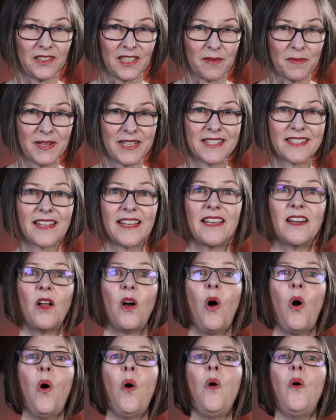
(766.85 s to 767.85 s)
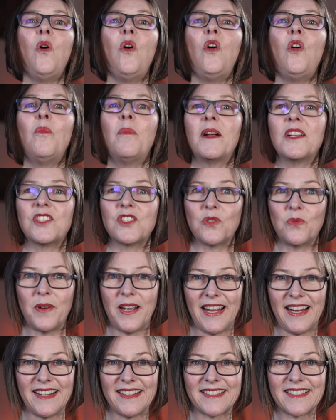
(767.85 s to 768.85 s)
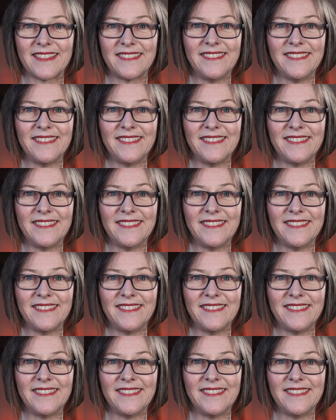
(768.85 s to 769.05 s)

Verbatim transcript: limits in a whole bunch of ways,